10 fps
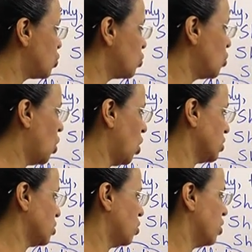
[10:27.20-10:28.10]
too
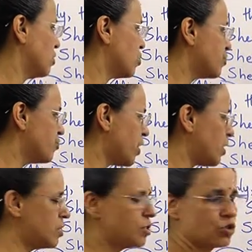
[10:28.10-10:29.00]
hot, or it was
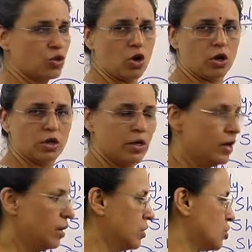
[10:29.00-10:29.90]
very strong.
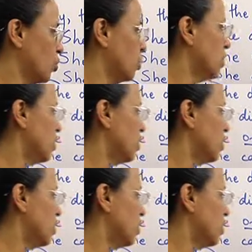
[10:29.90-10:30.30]
So